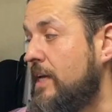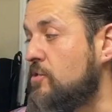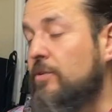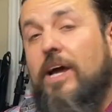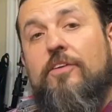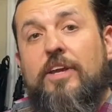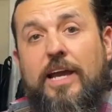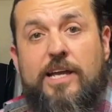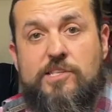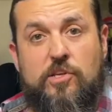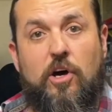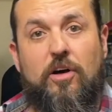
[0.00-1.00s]
so now you
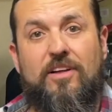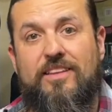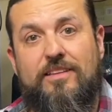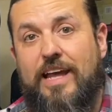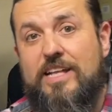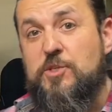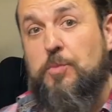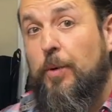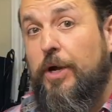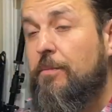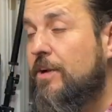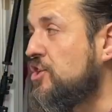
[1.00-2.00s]
guys saw. That's
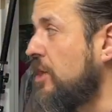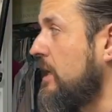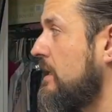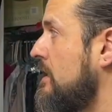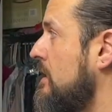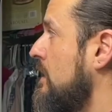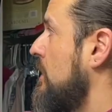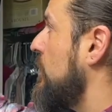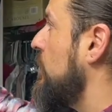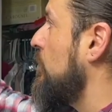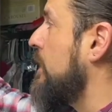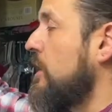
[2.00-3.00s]
pretty much it.
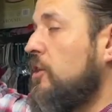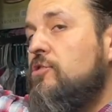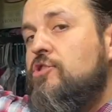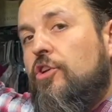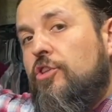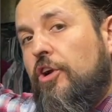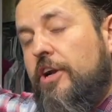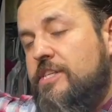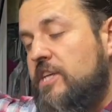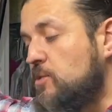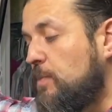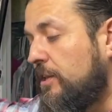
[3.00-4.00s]
You can use your
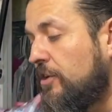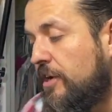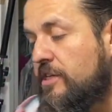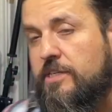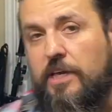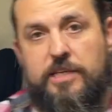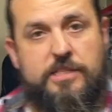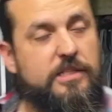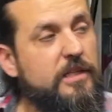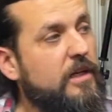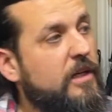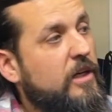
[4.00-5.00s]
36 by 36.
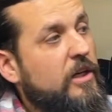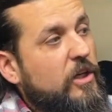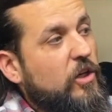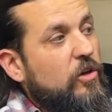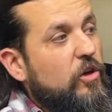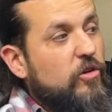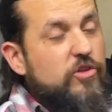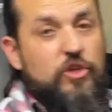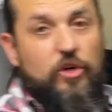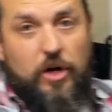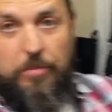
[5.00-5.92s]
You use your